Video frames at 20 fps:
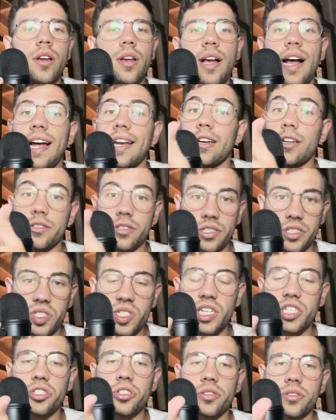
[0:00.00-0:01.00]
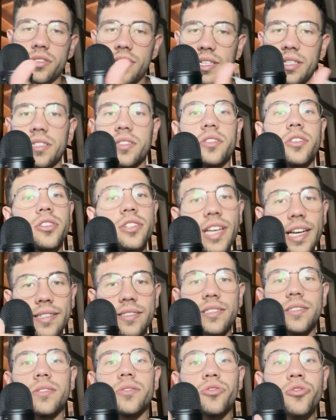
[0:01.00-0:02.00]
another session that is
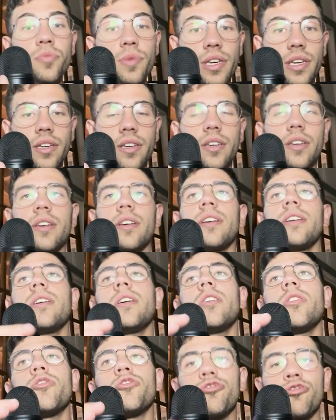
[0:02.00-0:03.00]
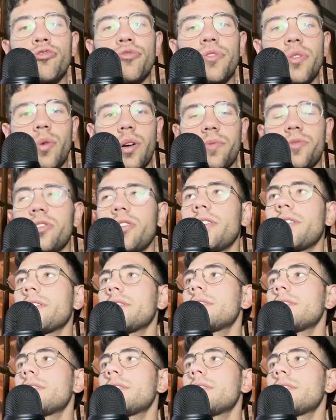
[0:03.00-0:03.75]
connected to me through the WebSocket.